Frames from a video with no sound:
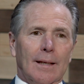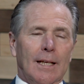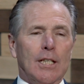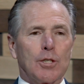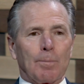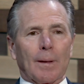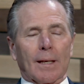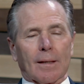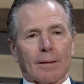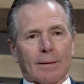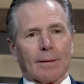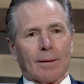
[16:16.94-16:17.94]
he
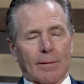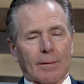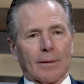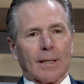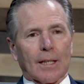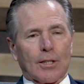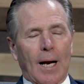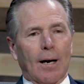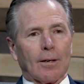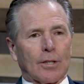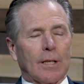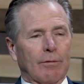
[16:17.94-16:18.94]
spent the
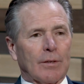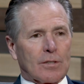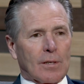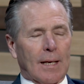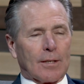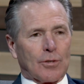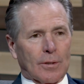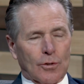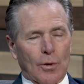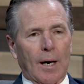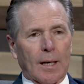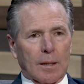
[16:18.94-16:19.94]
entirety of his lesson
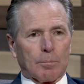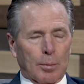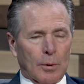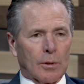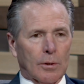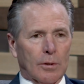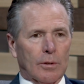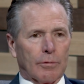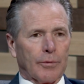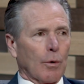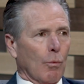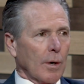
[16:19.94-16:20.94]
trying to
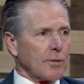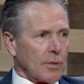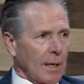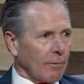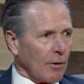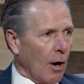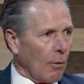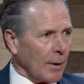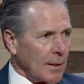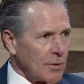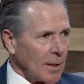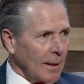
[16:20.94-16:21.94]
prove that once saved,
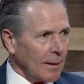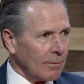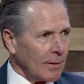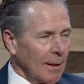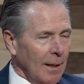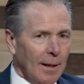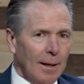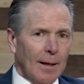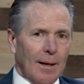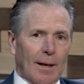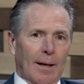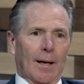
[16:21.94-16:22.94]
always saved. Mm-hmm.
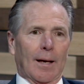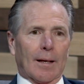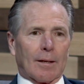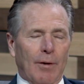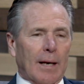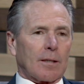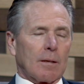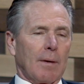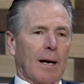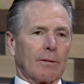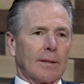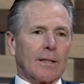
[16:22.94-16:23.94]
And the fact of the
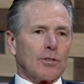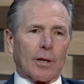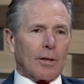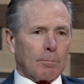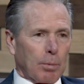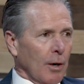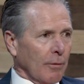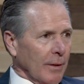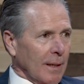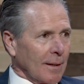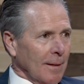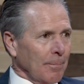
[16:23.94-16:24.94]
matter is, he couldn't prove
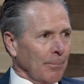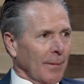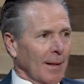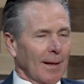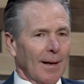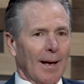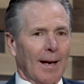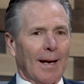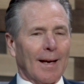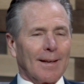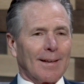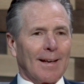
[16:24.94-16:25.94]
it. Hmm.
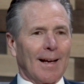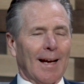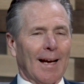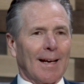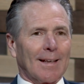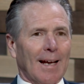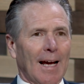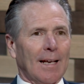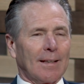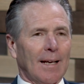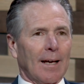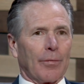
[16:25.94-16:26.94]
and, and,
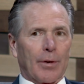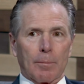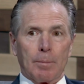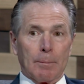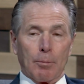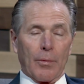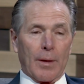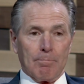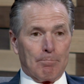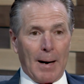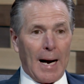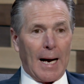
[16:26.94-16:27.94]
and yet, there are people
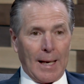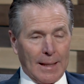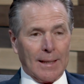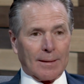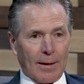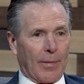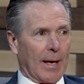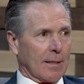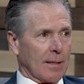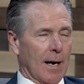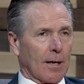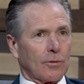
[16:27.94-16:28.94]
that buy into
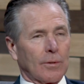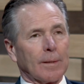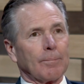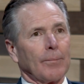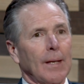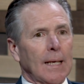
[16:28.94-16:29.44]
that doctrine.